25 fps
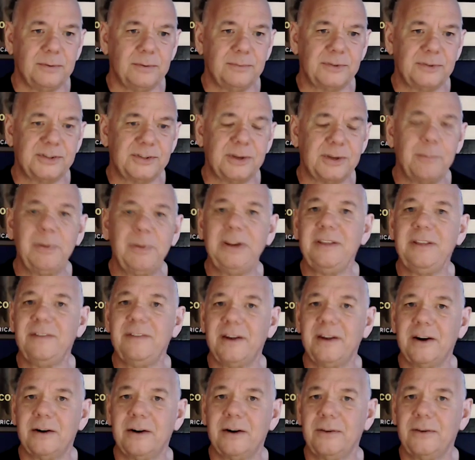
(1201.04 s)
somebody
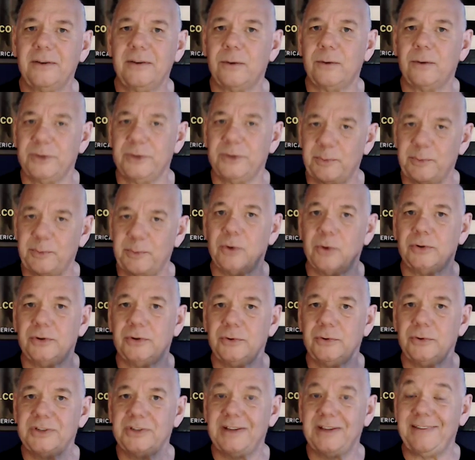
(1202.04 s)
there that we spoke
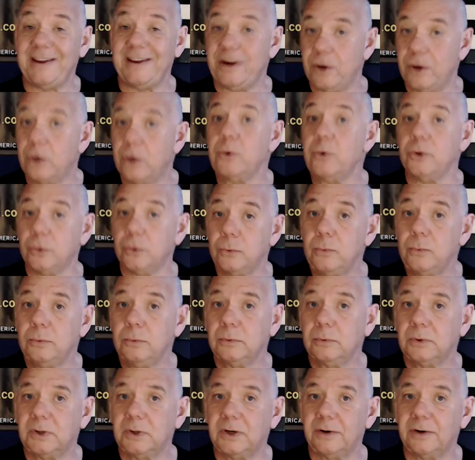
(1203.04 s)
to said they know you.
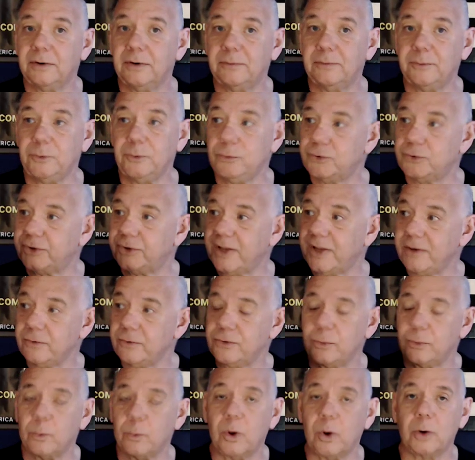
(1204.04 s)
They
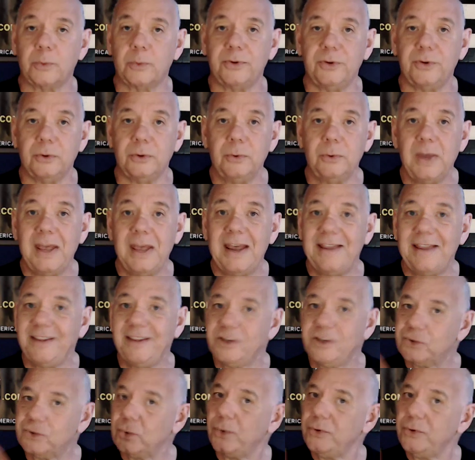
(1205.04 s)
used to work with you, and they
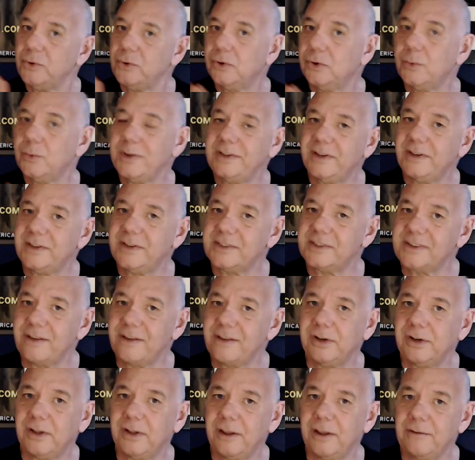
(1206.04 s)
saw you go into the
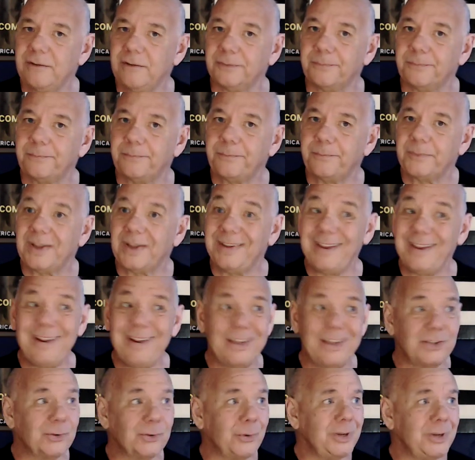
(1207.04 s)
7-Eleven, and then
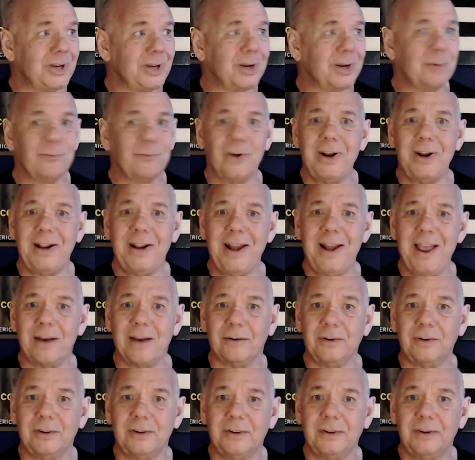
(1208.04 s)
they saw you come running
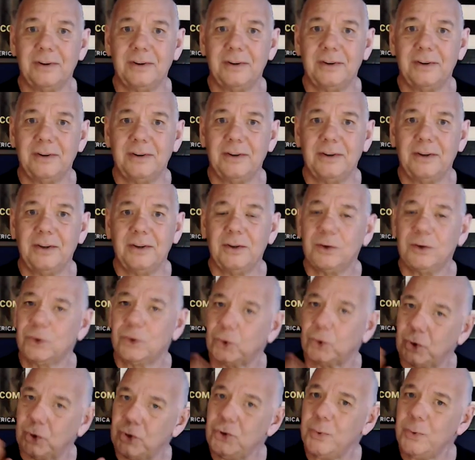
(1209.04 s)
out.
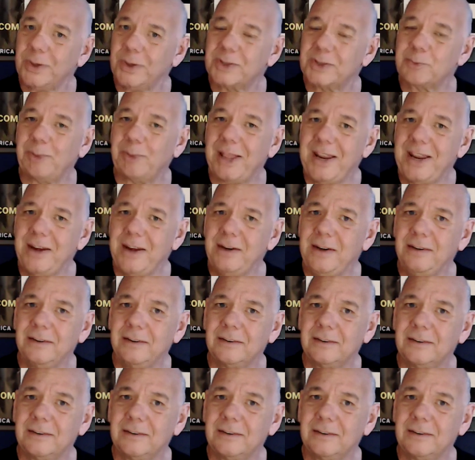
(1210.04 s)
Can you explain?